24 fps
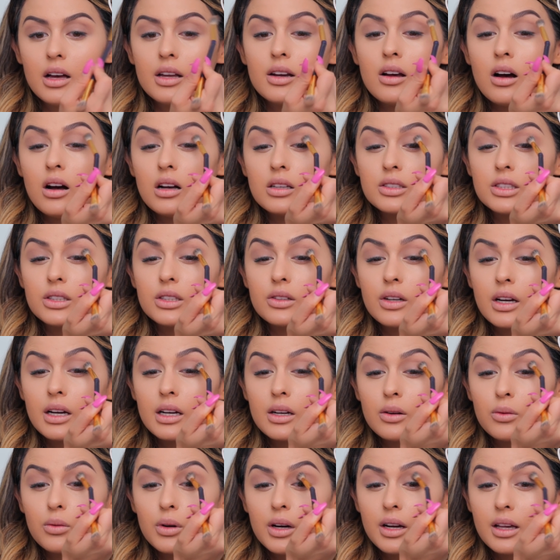and also
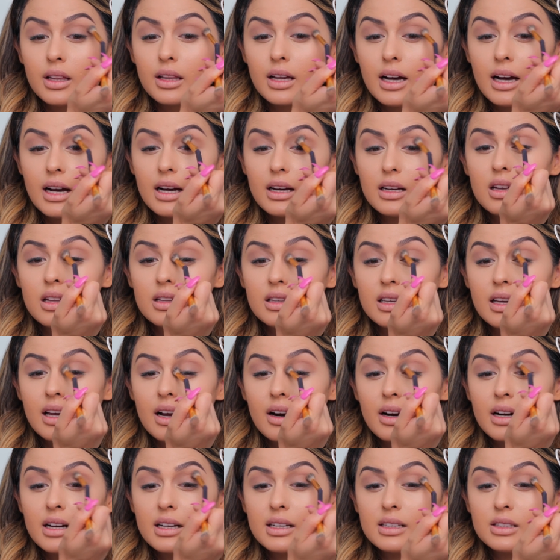kind of work that in the
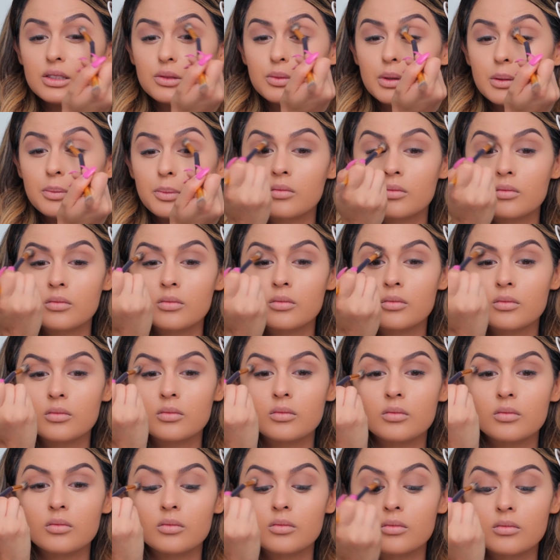areas we
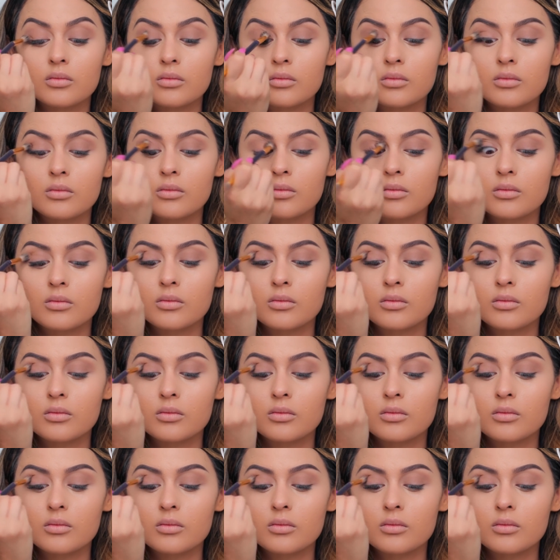put Painkiller